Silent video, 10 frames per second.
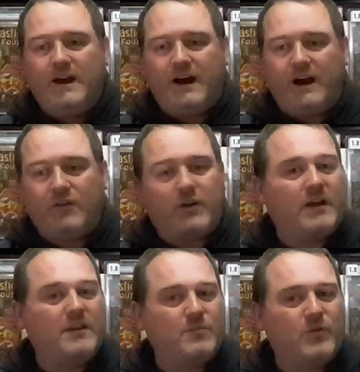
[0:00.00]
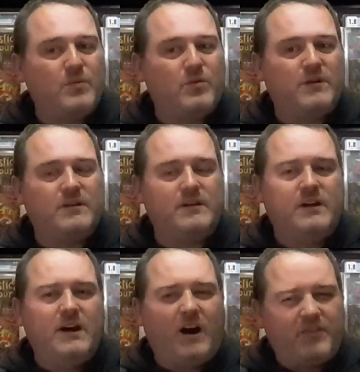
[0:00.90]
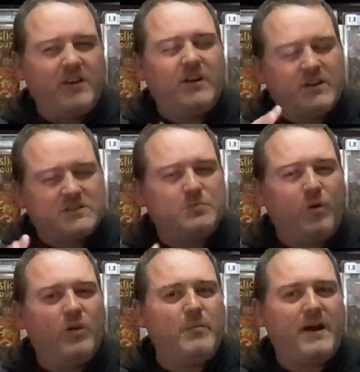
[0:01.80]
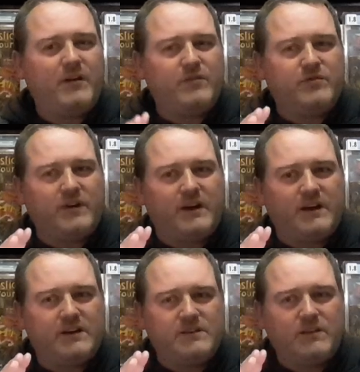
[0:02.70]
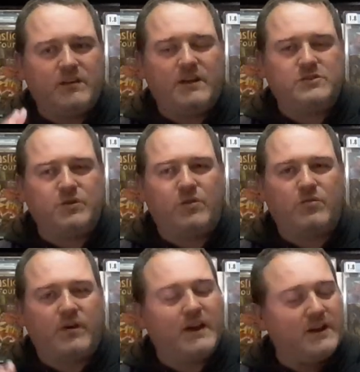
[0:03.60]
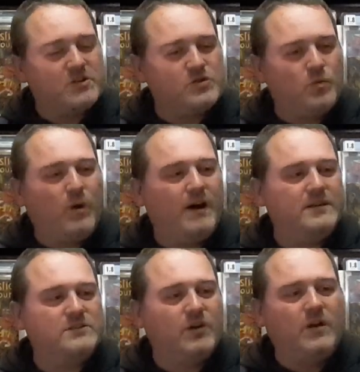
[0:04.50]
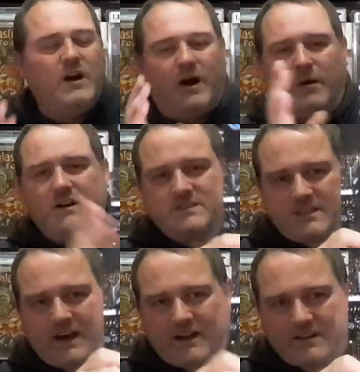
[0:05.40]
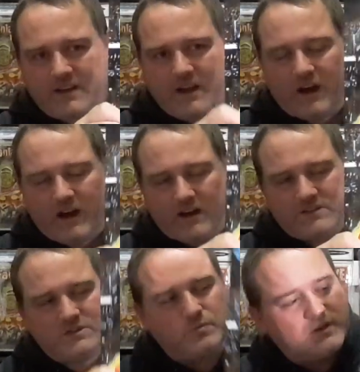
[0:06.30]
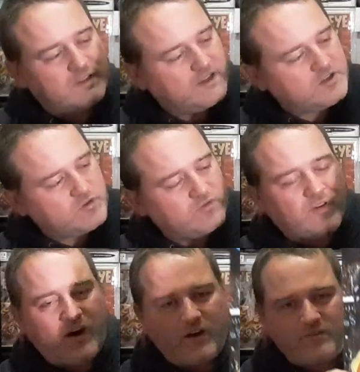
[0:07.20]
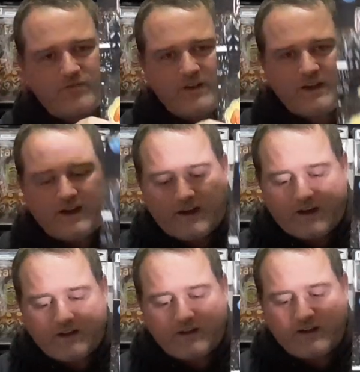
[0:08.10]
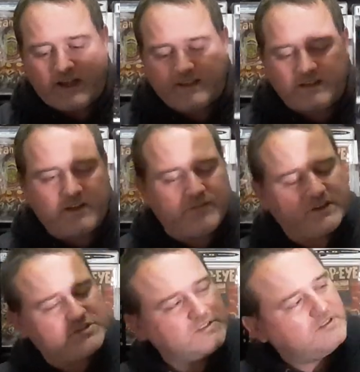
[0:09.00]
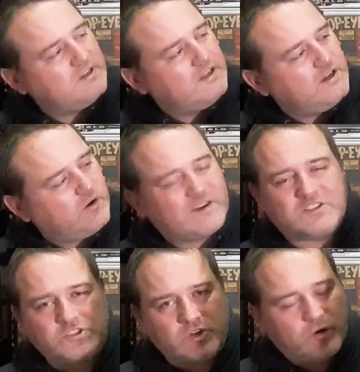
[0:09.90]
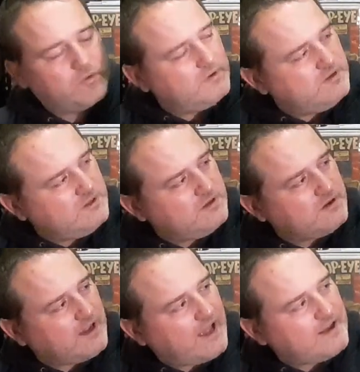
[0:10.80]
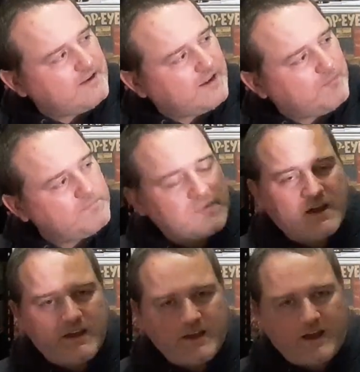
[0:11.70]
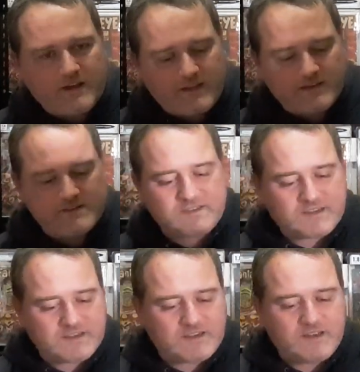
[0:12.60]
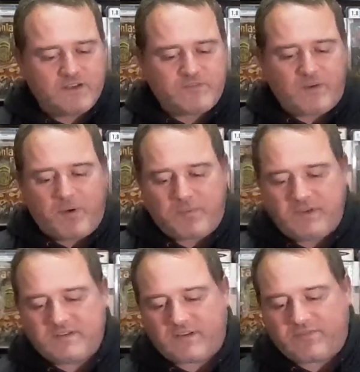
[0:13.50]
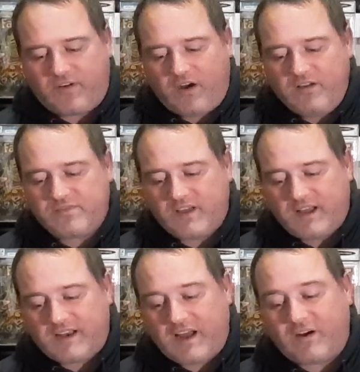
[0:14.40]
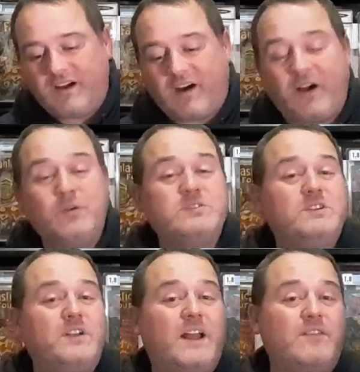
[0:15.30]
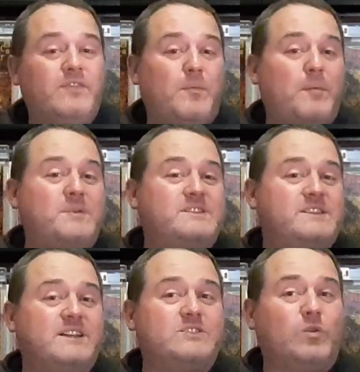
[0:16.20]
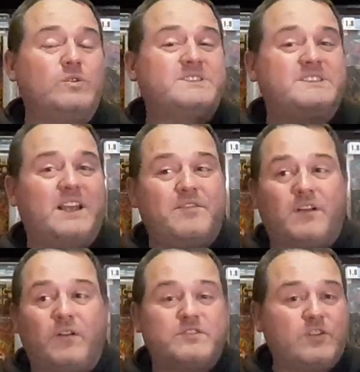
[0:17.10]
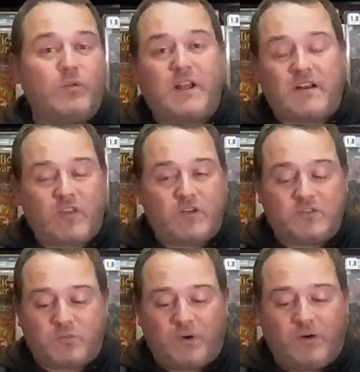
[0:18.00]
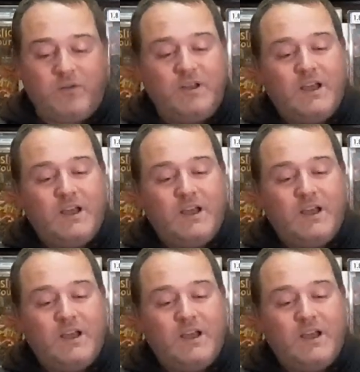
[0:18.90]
I've got to get them reprinted. I've only got a small amount of issue 3 and issue 1, so I'm going to start just with issue 5 at the convention or at the show. And yeah, that's Fart Puppies 5. Now, I also don't have Fart Puppies 6 or 7. I've sold out of those as well.